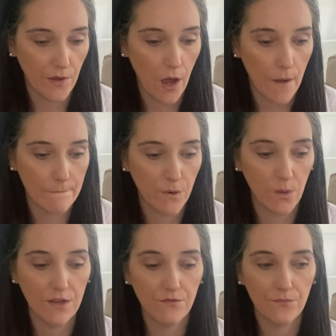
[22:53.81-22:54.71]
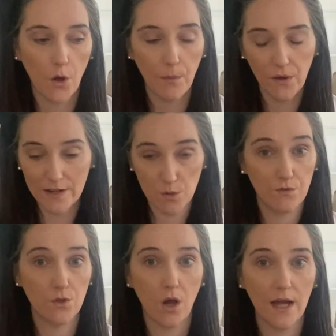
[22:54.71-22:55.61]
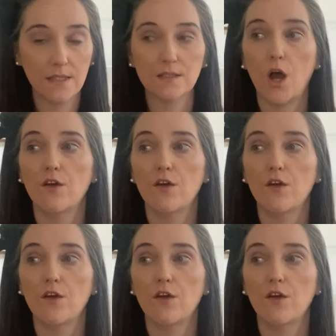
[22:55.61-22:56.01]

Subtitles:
But I'll be honest with you guys,